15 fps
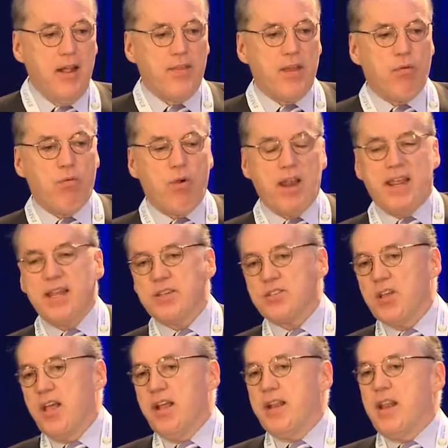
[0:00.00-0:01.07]
that Rick
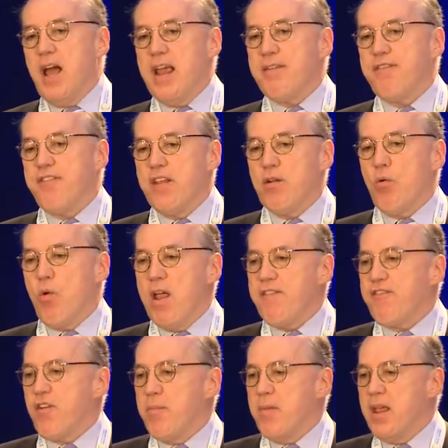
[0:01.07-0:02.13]
is nine feet away
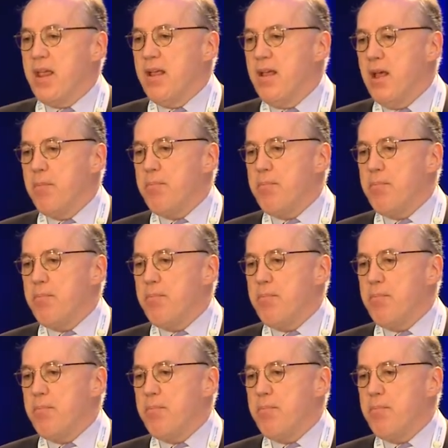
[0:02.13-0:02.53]
from me,